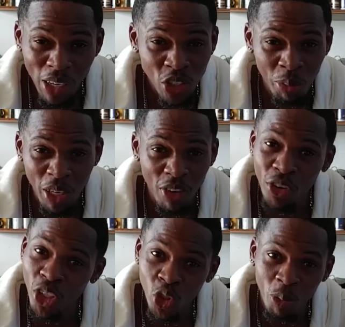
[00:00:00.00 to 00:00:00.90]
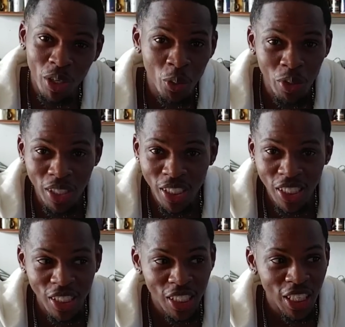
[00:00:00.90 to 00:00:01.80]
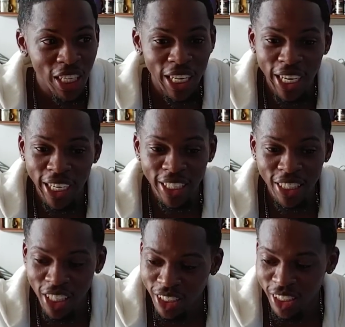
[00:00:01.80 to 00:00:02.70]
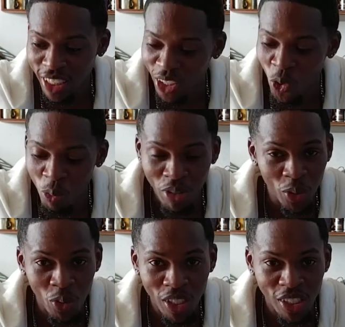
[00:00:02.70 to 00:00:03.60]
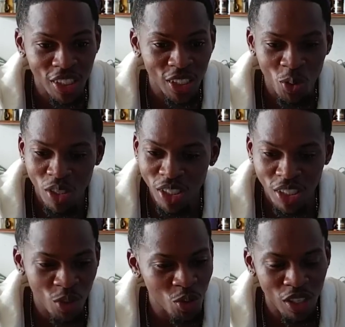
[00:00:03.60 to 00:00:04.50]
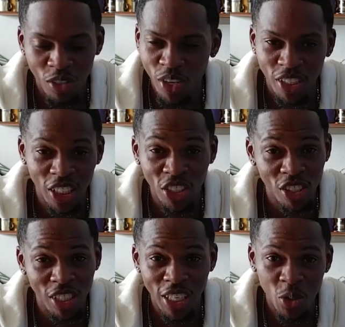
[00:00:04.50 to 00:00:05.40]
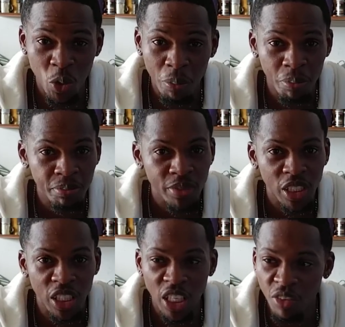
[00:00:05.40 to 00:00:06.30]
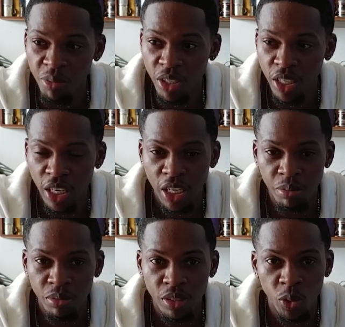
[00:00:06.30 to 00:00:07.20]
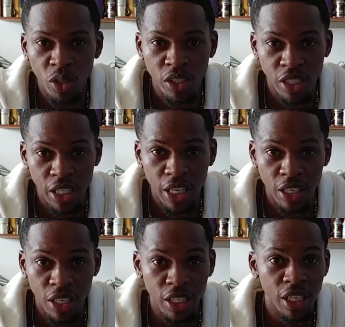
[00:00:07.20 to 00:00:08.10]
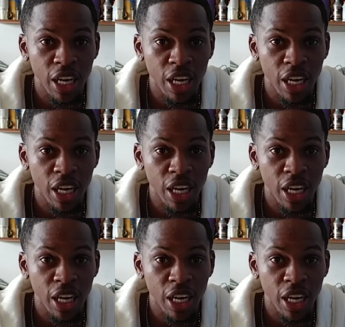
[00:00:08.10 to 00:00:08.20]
So I never reached home with the wheels. I did not get home with the wheels. The wheels, we actually just did a swap. He gave me the wheels he had on.